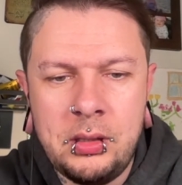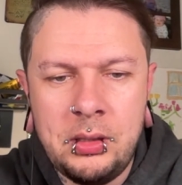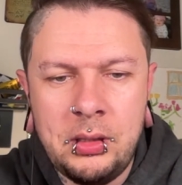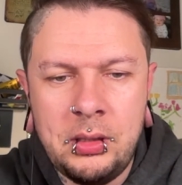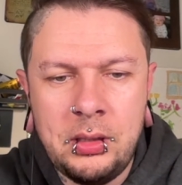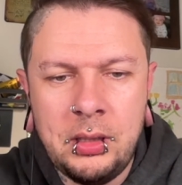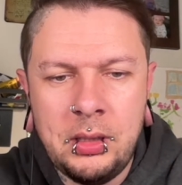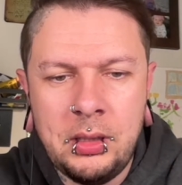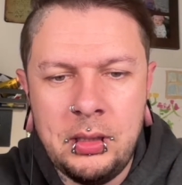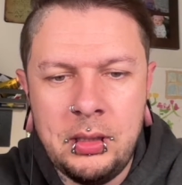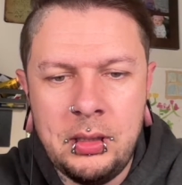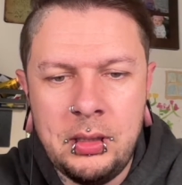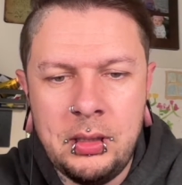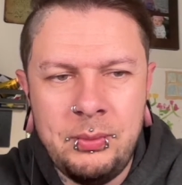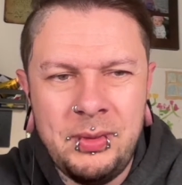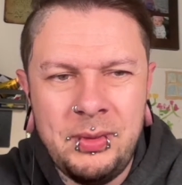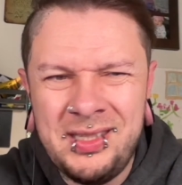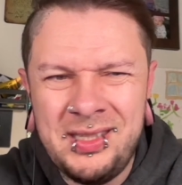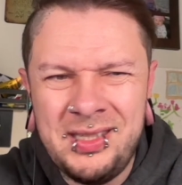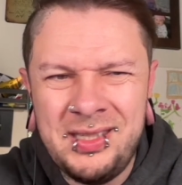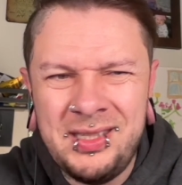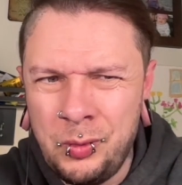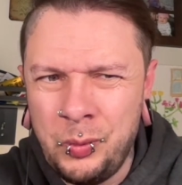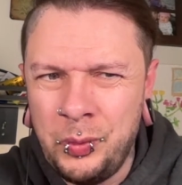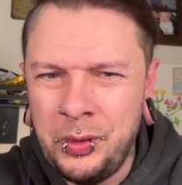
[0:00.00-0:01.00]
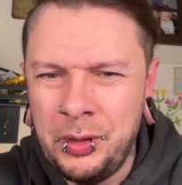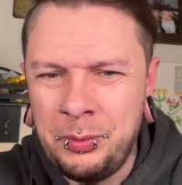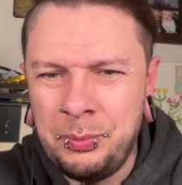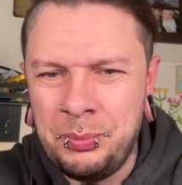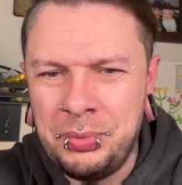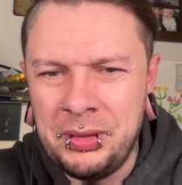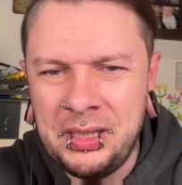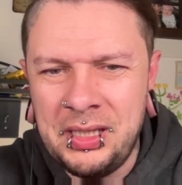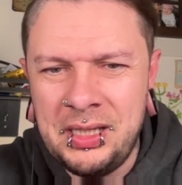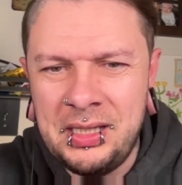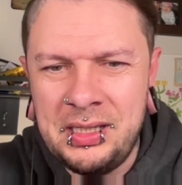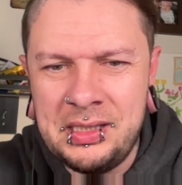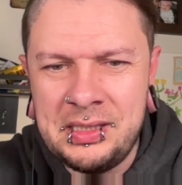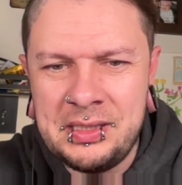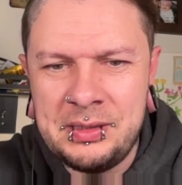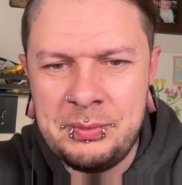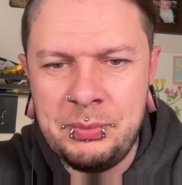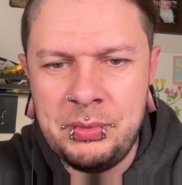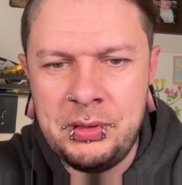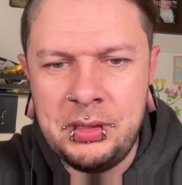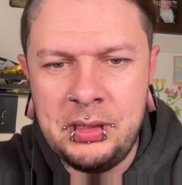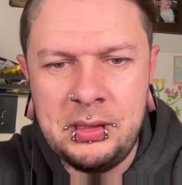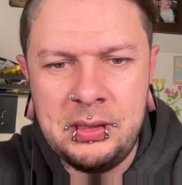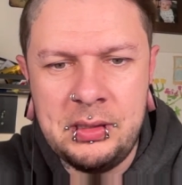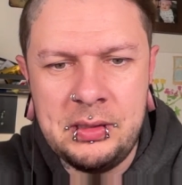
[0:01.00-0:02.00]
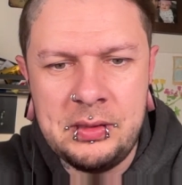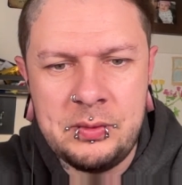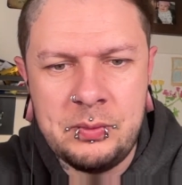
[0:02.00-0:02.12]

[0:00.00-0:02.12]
It's in a weird place, but it is